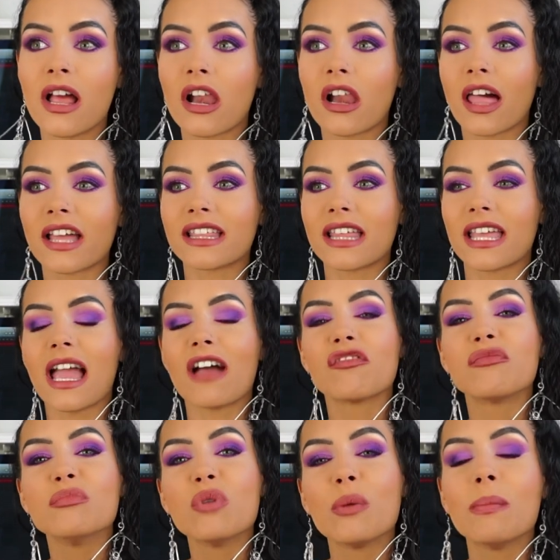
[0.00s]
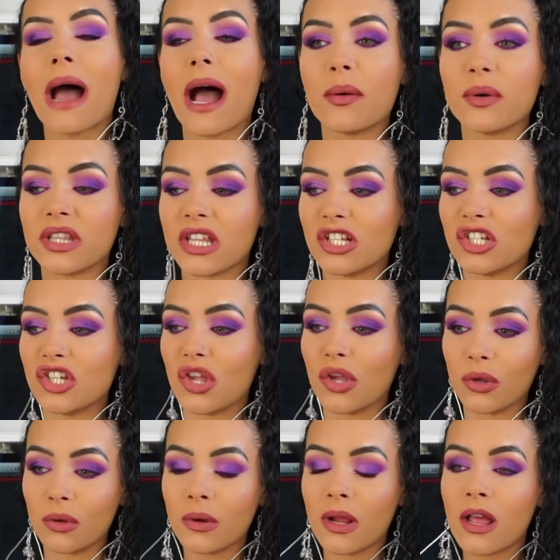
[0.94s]
like they have more power than
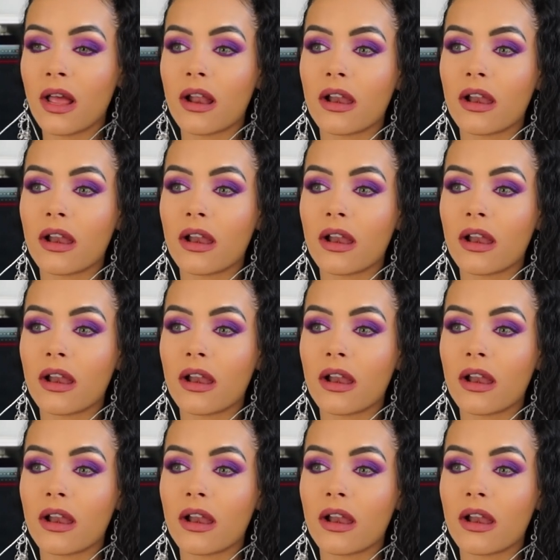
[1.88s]
you,